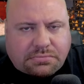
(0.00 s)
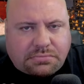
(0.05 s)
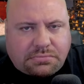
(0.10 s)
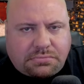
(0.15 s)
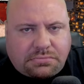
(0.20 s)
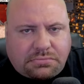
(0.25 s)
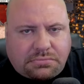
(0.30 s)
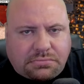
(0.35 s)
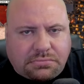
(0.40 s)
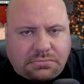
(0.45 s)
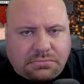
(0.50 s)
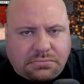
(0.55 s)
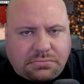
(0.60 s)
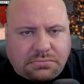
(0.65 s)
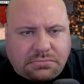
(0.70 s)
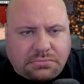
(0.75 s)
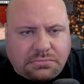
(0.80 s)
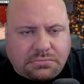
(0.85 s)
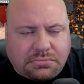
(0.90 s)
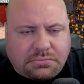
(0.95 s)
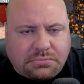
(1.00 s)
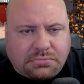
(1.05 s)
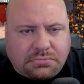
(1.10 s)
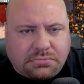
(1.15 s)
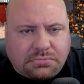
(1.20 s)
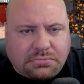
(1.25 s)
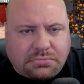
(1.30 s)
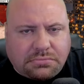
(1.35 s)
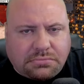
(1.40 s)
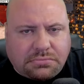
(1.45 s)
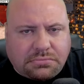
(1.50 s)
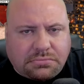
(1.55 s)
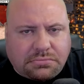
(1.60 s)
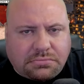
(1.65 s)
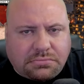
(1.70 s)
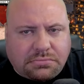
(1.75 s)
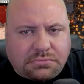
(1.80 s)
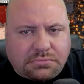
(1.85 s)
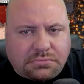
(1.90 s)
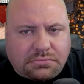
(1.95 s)

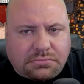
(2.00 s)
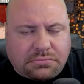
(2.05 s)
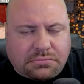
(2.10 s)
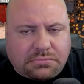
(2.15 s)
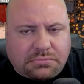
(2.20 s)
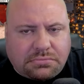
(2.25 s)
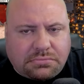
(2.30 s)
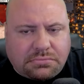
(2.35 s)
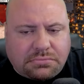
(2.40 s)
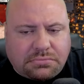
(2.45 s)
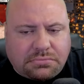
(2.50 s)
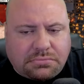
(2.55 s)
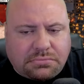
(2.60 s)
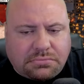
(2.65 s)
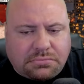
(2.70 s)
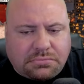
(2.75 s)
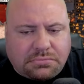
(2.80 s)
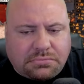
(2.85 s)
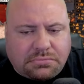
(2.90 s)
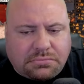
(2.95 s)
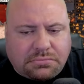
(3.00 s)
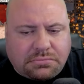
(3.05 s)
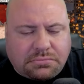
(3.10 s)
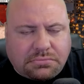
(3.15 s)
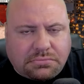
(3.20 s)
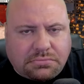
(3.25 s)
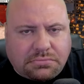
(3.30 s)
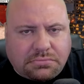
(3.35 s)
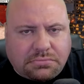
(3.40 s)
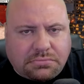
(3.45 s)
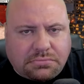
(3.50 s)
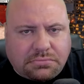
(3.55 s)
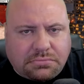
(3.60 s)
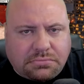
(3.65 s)
(silent)